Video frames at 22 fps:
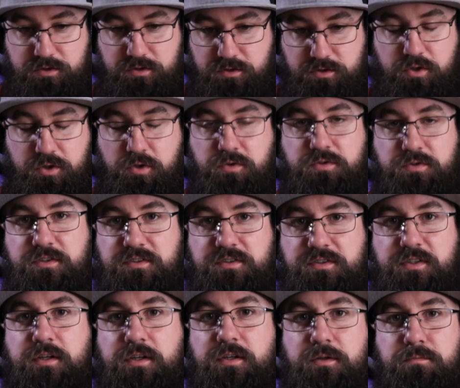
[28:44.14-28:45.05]
use his
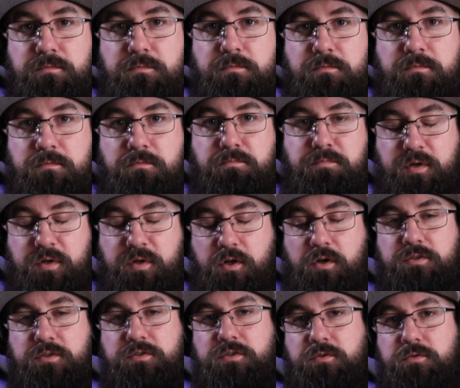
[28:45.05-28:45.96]
setup, but
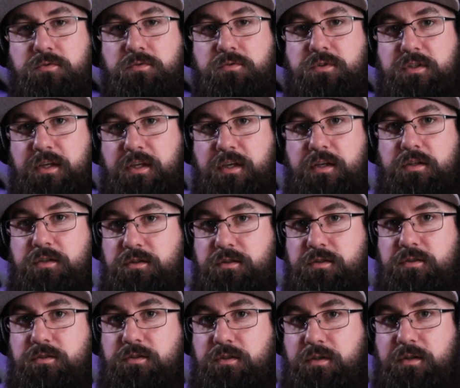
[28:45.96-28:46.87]
also get,
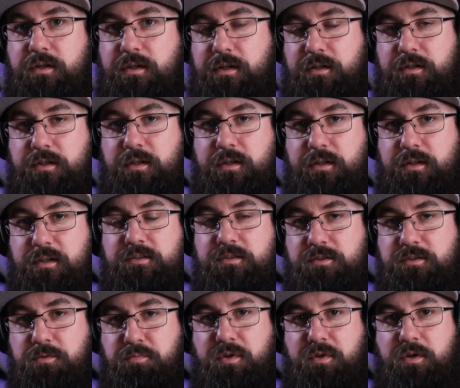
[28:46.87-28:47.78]
and this
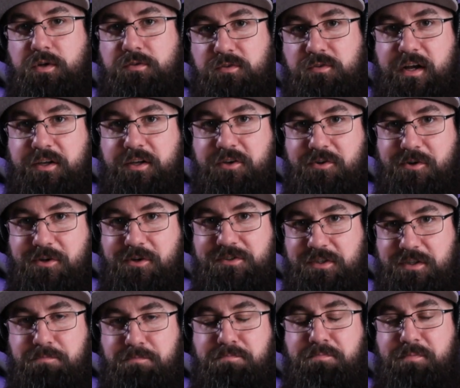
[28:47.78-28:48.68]
is a plug for
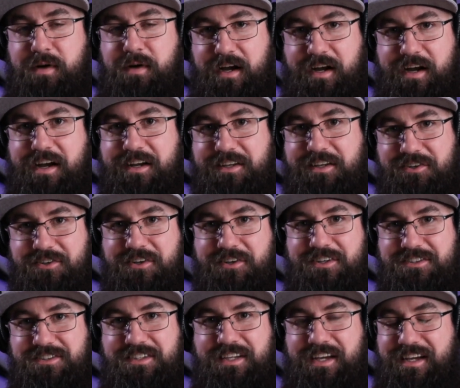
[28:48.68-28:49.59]
AccuRC, buy
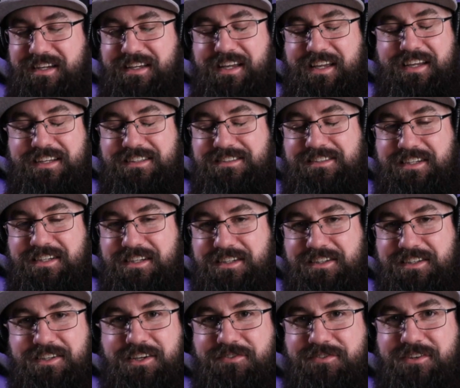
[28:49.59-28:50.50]
AccuRC. I can't say
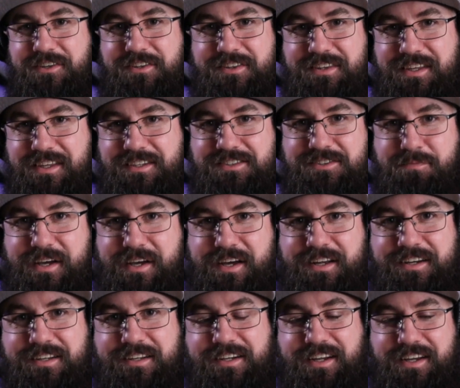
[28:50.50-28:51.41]
enough good things
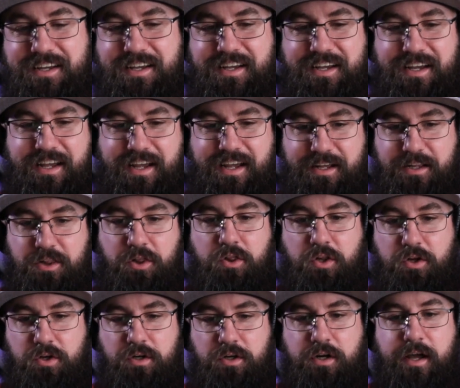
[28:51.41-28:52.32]
about it.
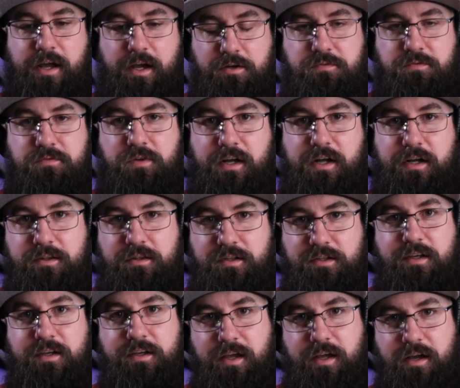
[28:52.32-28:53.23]
And learn how to fly the
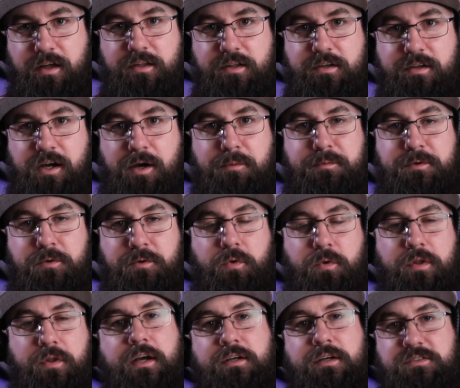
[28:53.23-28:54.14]
dang helicopter
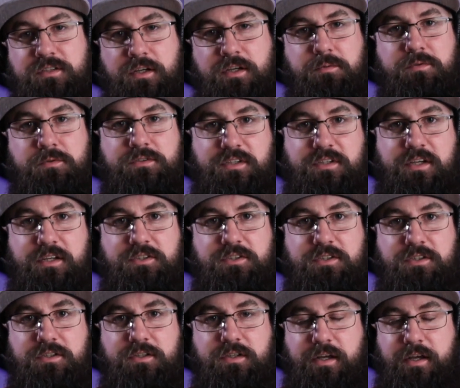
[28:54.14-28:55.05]
without
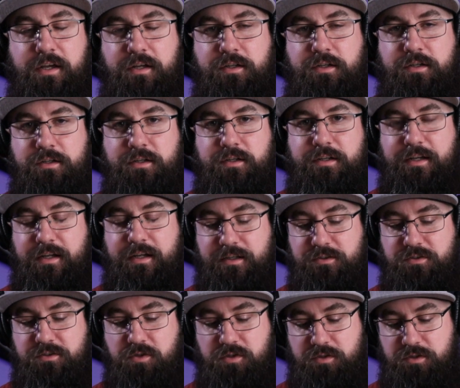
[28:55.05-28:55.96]
stabilization. And
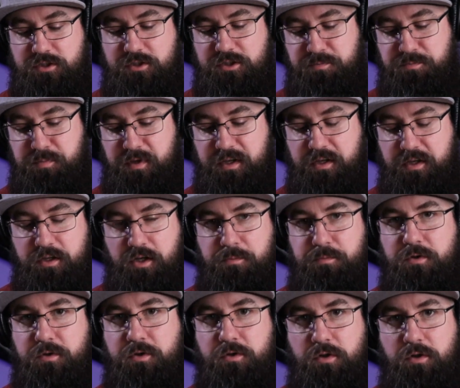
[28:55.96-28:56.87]
it's going to speed
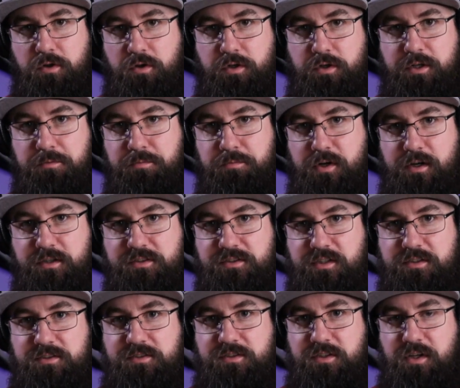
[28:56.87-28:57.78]
up your learning
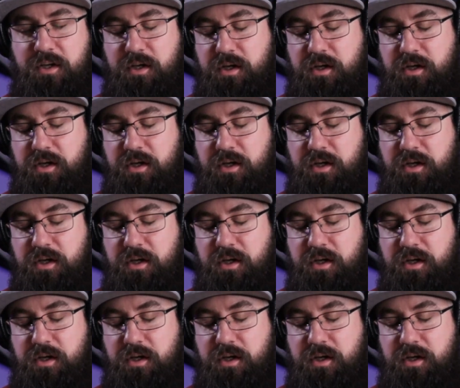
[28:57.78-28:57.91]
process